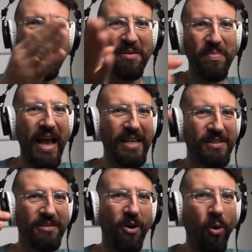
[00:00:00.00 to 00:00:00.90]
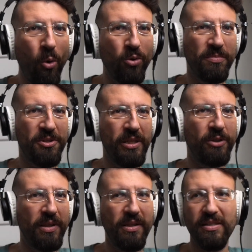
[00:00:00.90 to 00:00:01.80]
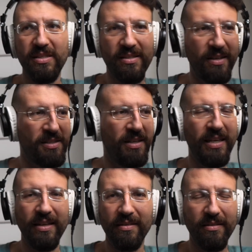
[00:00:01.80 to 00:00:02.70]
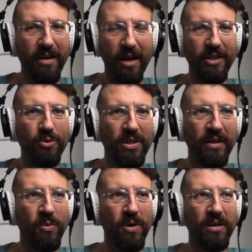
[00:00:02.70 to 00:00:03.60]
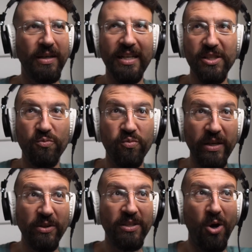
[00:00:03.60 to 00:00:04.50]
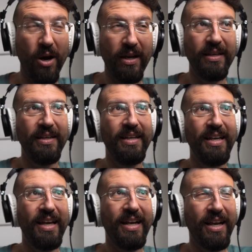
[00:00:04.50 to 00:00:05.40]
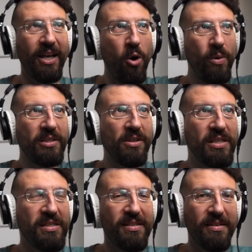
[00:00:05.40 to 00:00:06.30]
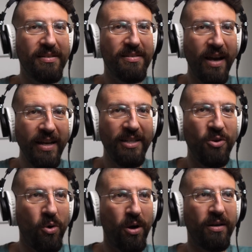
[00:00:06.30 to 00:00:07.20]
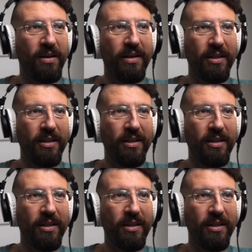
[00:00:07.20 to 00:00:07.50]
and past old machinery that's dusty and not used anymore, and it's really dark. And I go into this tiny door, I